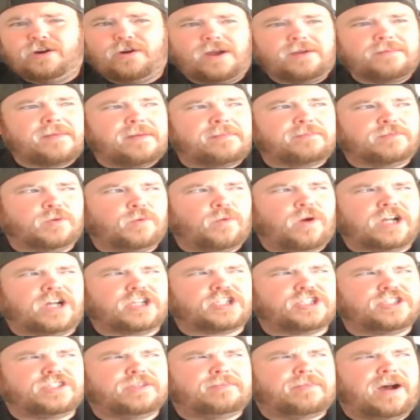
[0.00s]
I remember
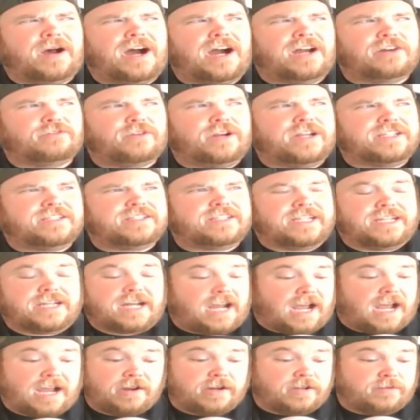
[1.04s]
watching the pod race scene.
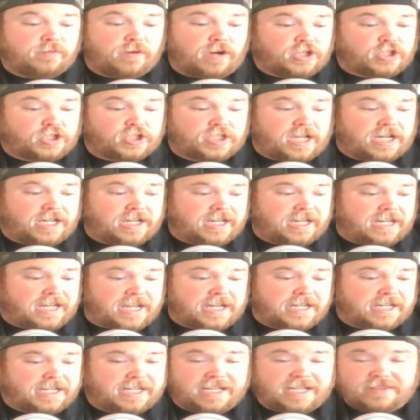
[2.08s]
I'd watch that
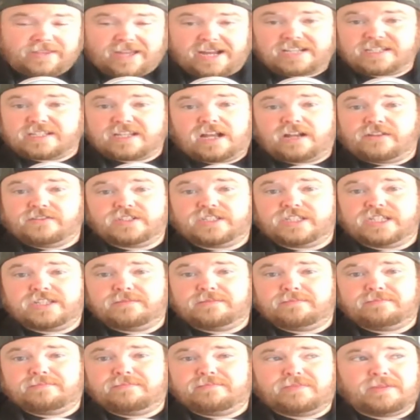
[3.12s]
again and again. That is obviously
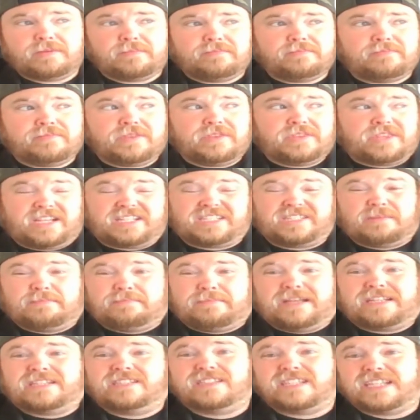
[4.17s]
that's the
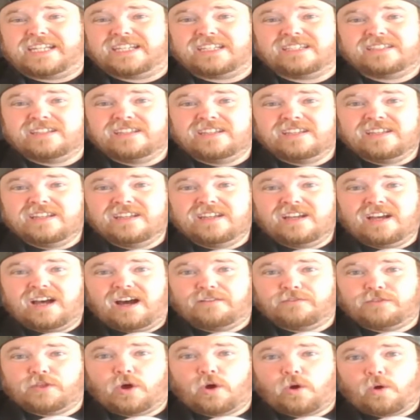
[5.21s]
best scene
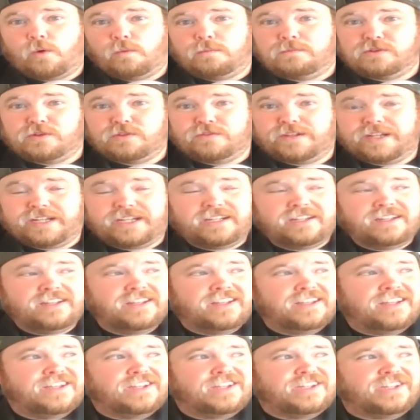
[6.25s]
of the whole movie,
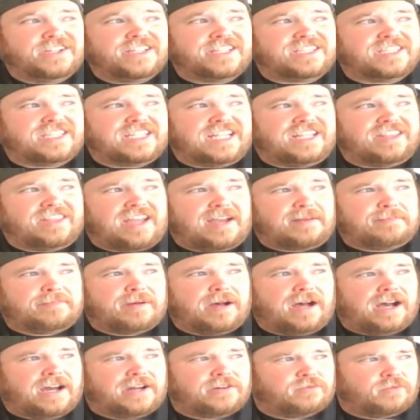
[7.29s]
is seeing that
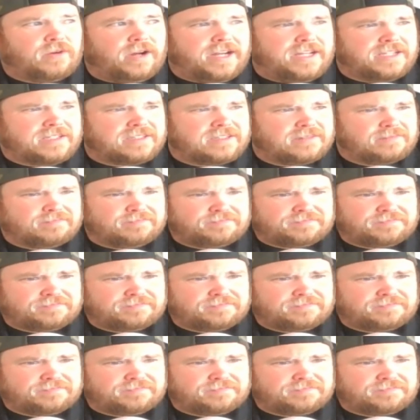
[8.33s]
pod race.